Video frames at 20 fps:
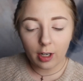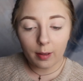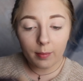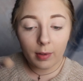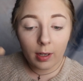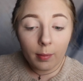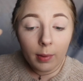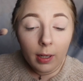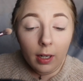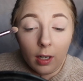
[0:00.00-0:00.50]

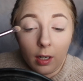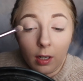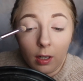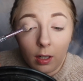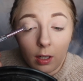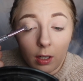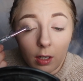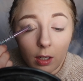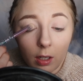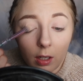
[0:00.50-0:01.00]
grab my
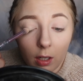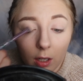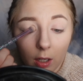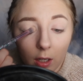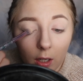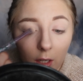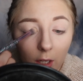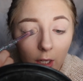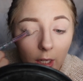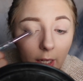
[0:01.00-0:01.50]
mirror
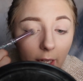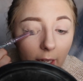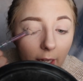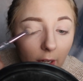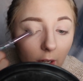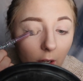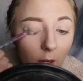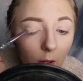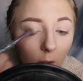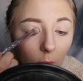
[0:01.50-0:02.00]

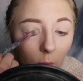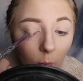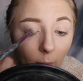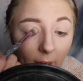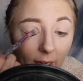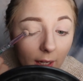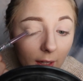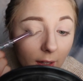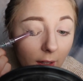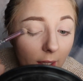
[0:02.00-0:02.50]
and
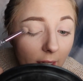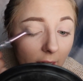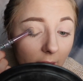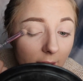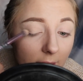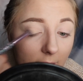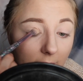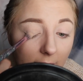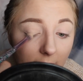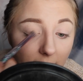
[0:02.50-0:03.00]

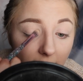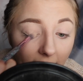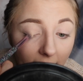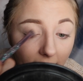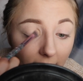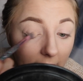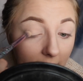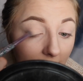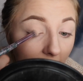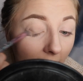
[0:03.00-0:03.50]
quickly
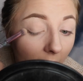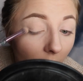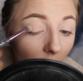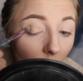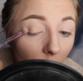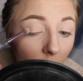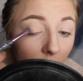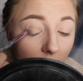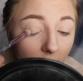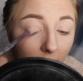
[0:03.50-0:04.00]
set
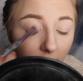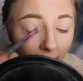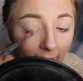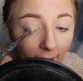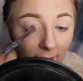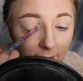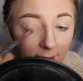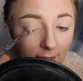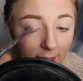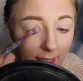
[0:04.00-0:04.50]
down
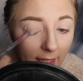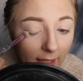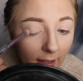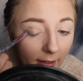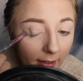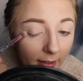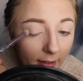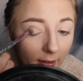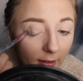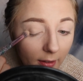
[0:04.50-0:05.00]
that
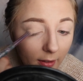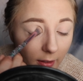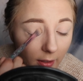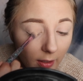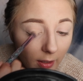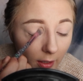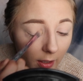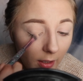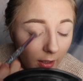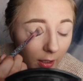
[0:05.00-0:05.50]
concealer
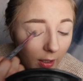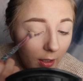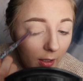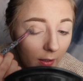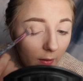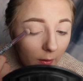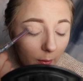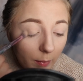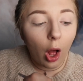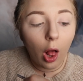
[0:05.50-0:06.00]

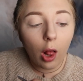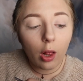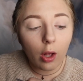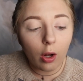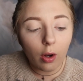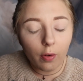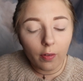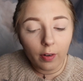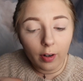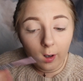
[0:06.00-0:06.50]
all
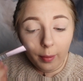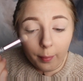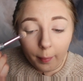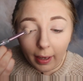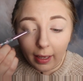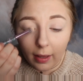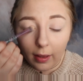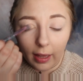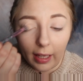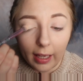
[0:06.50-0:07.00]
over
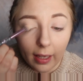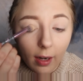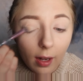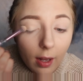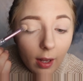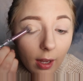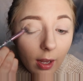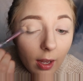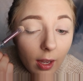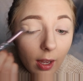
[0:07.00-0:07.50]
my lid.